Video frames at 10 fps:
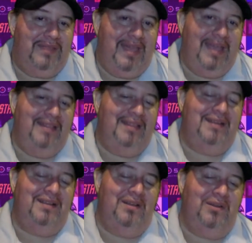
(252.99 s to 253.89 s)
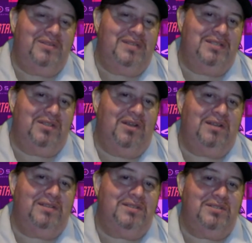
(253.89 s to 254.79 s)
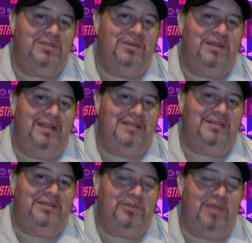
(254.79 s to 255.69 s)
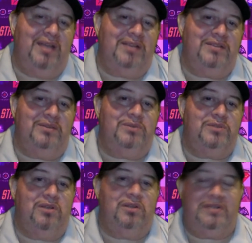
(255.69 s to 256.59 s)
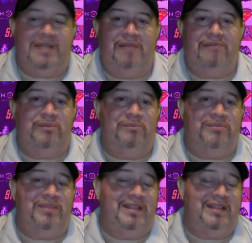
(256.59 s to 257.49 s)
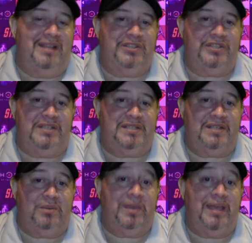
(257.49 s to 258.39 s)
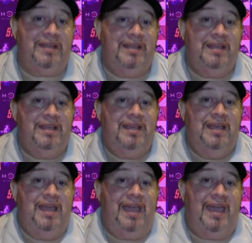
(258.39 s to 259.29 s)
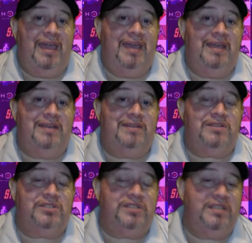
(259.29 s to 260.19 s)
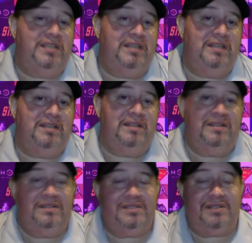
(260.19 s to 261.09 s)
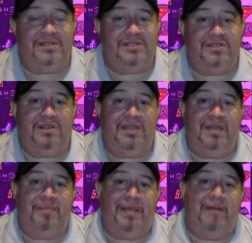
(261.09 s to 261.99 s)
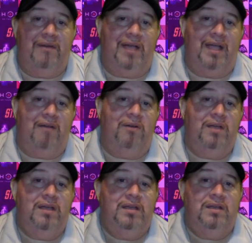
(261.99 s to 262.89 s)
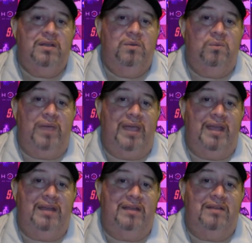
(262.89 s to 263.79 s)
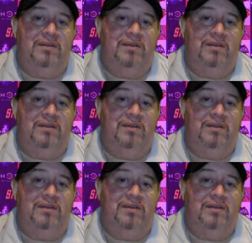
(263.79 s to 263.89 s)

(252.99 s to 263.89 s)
Caitlin goes and talks to Alexa to try to talk her down from feeling like she needs to quit. And she starts talking about how when